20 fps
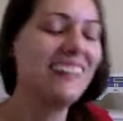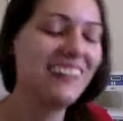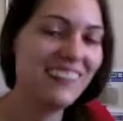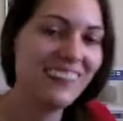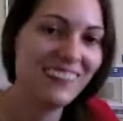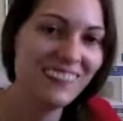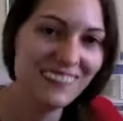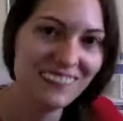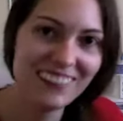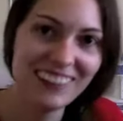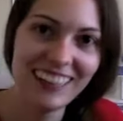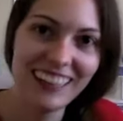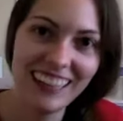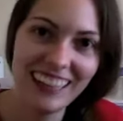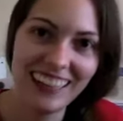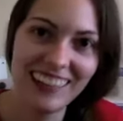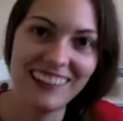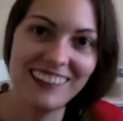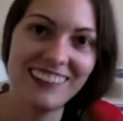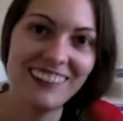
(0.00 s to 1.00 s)
Oh
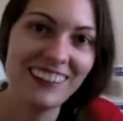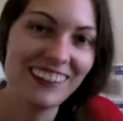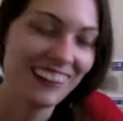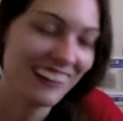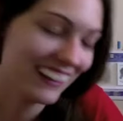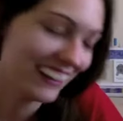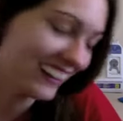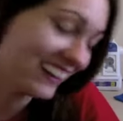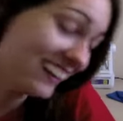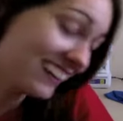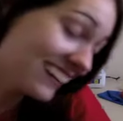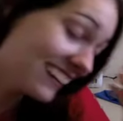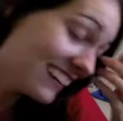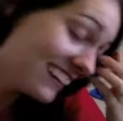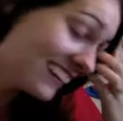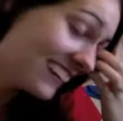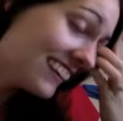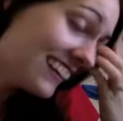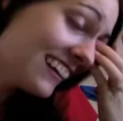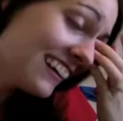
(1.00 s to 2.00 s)
god!
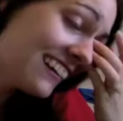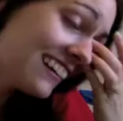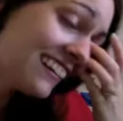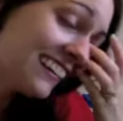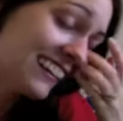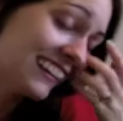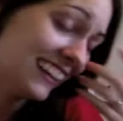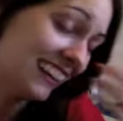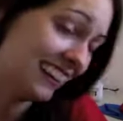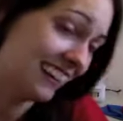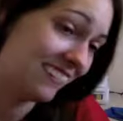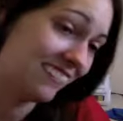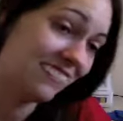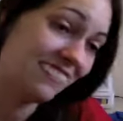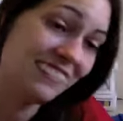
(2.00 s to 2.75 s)
Literally!